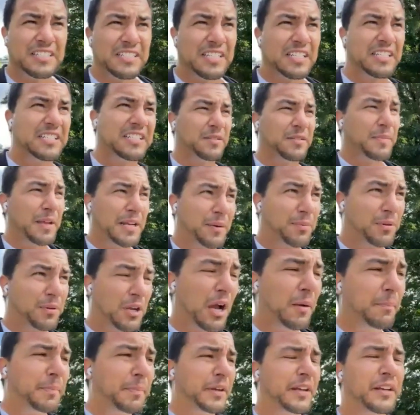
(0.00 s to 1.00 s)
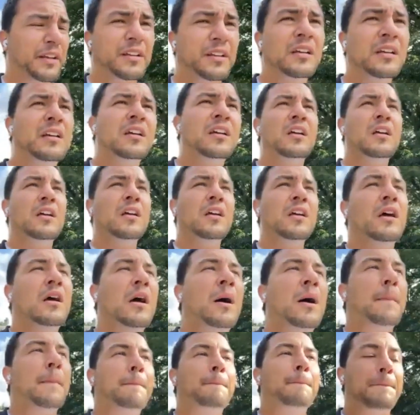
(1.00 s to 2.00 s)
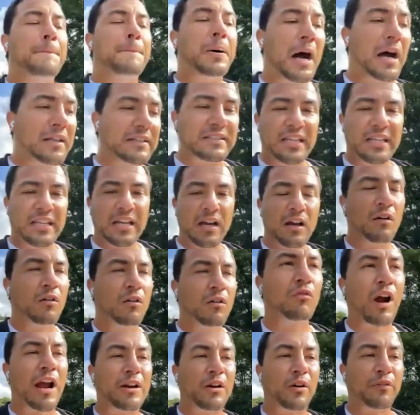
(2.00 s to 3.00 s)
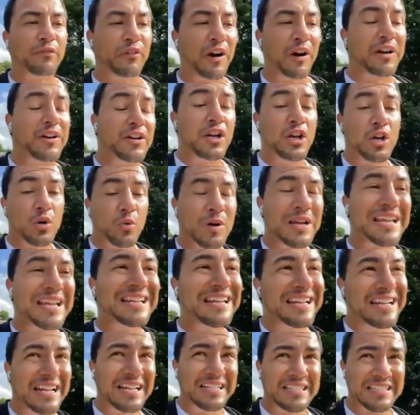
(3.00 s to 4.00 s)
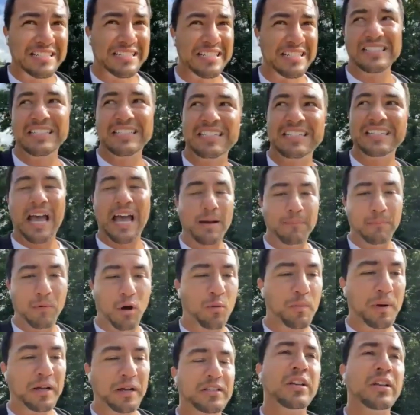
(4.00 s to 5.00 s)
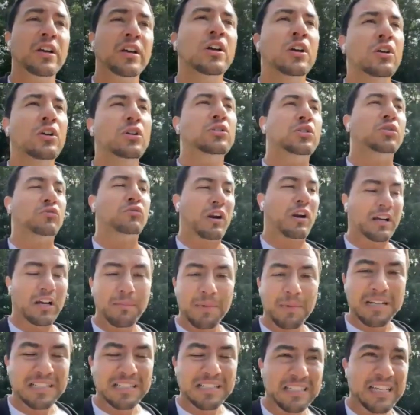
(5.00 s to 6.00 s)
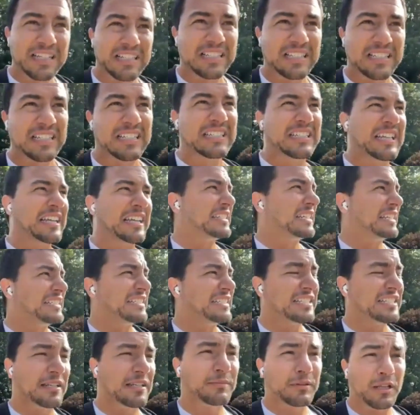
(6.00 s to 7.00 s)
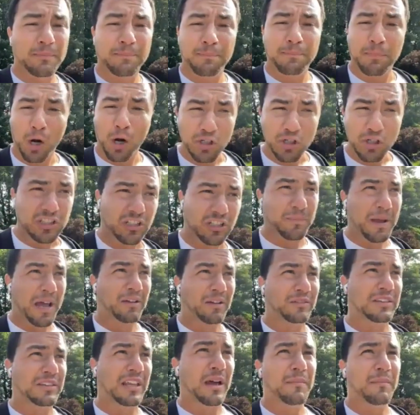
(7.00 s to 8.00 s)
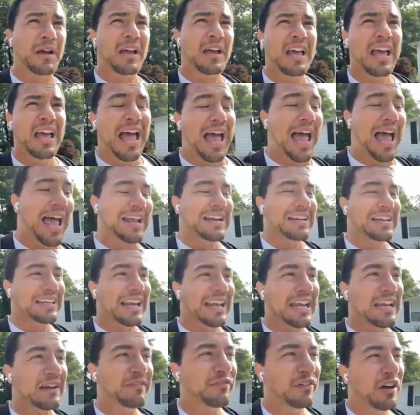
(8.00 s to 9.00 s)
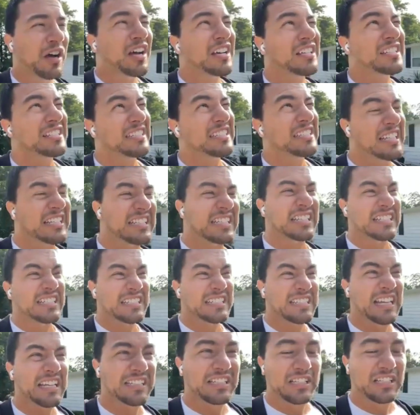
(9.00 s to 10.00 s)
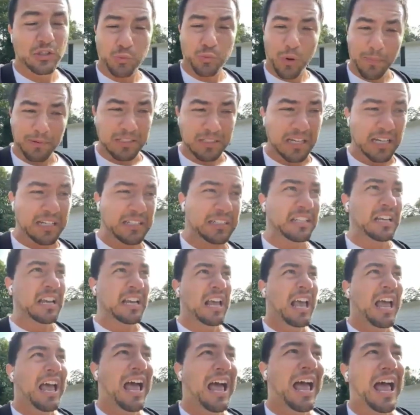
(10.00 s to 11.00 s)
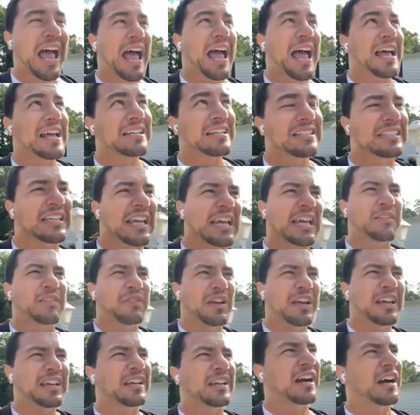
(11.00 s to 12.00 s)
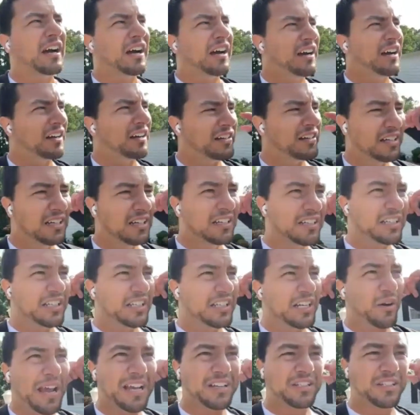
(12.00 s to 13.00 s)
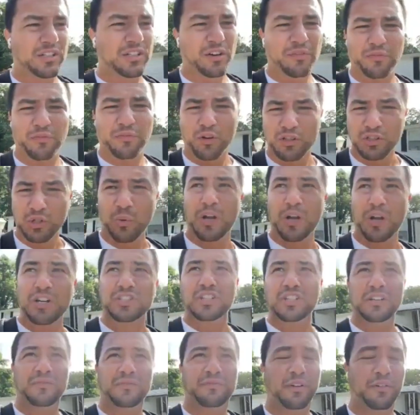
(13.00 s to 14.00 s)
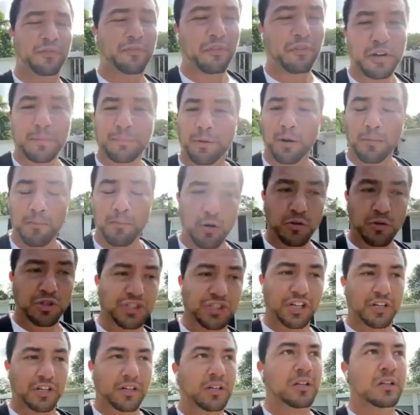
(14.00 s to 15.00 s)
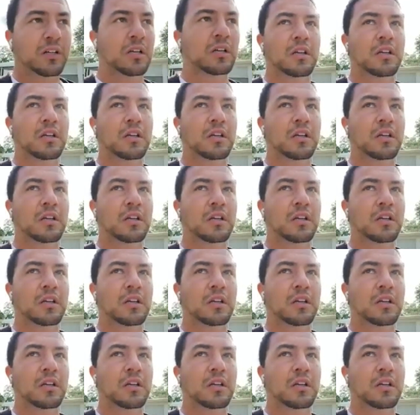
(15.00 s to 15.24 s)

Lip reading: and Stacy is a made-up company. But Rhino Friend knew in an instant, in that moment, to recommend Stacy and Stacy, said something personal about them, and gave Stacy and Stacy's website and gave a ask your first question for free promotion.